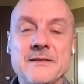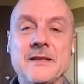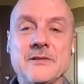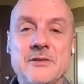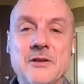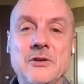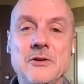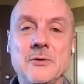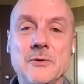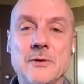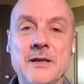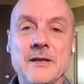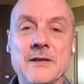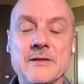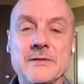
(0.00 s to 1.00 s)
things to do
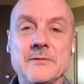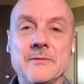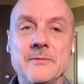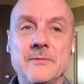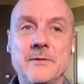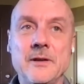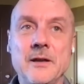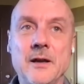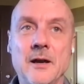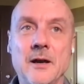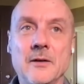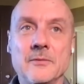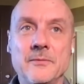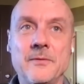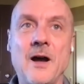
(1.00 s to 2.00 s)
is
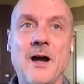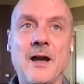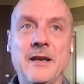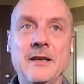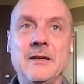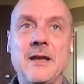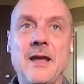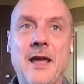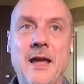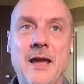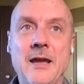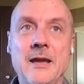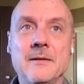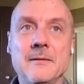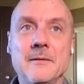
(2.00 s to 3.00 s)
find
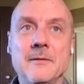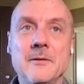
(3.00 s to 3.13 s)
a